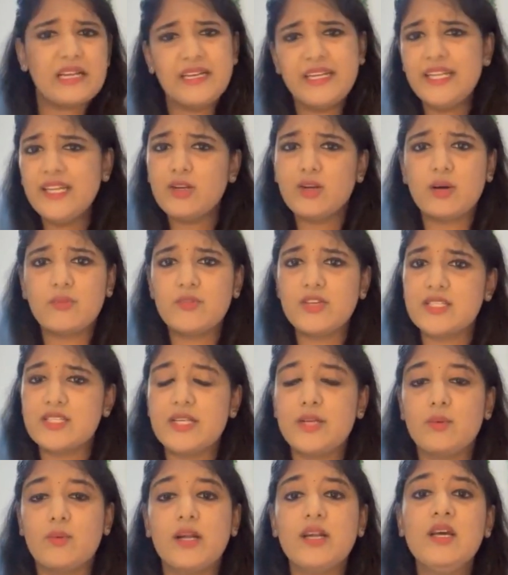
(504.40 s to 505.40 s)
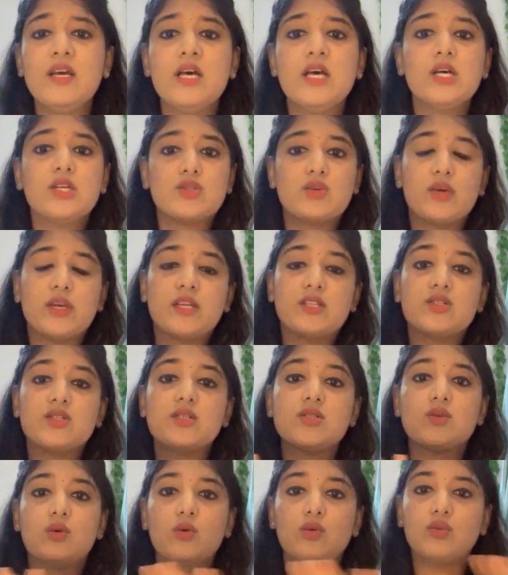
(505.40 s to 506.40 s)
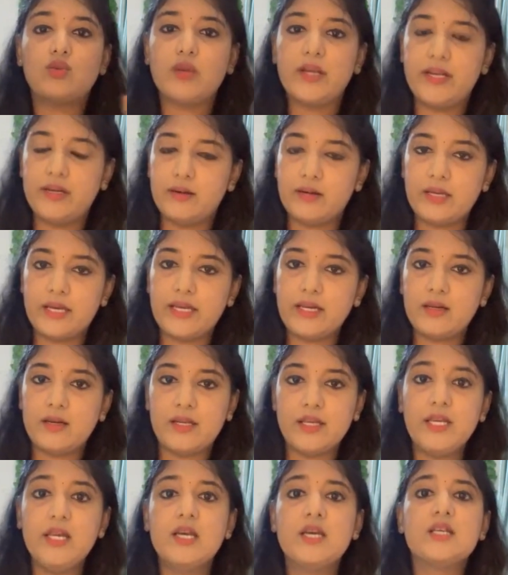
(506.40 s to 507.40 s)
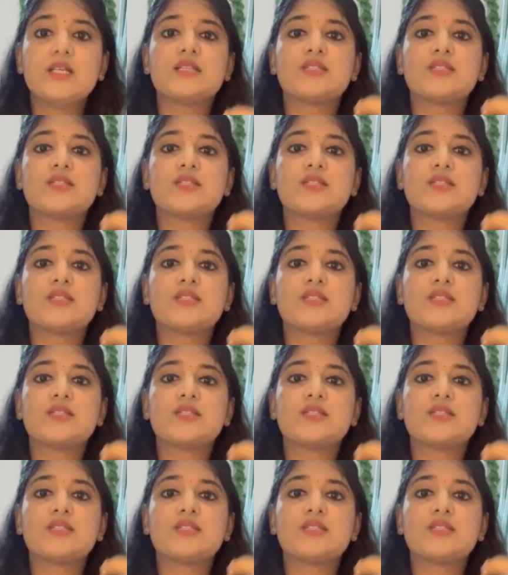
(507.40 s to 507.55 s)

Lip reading: NEET obviously one. So you can just go through entirely,